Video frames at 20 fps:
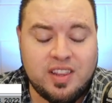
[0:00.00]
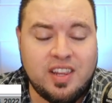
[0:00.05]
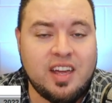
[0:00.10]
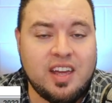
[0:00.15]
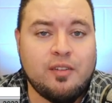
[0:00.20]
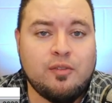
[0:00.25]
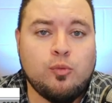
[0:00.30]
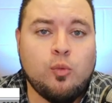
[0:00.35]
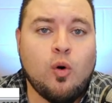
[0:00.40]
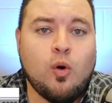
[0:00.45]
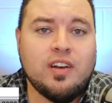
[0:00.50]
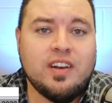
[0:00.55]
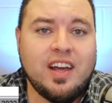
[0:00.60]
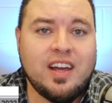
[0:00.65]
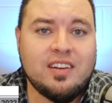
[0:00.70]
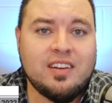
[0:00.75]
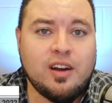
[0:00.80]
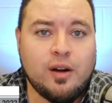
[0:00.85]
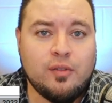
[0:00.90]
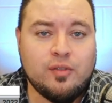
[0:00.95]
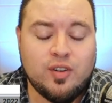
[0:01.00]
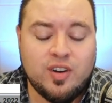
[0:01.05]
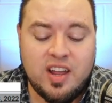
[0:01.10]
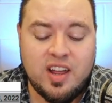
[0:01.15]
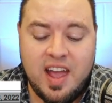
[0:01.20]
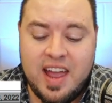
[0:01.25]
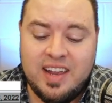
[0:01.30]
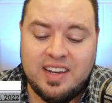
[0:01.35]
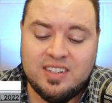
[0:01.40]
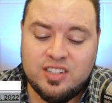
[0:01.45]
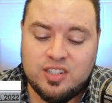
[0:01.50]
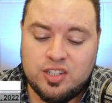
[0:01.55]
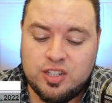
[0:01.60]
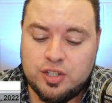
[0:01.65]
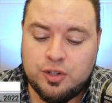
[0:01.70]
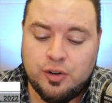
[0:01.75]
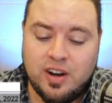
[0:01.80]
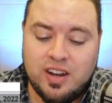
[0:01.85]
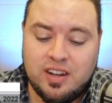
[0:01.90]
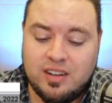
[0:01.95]
They have won and covered eight
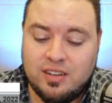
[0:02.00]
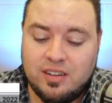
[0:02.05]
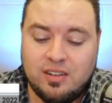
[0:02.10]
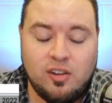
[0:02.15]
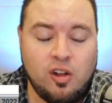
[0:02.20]
straight.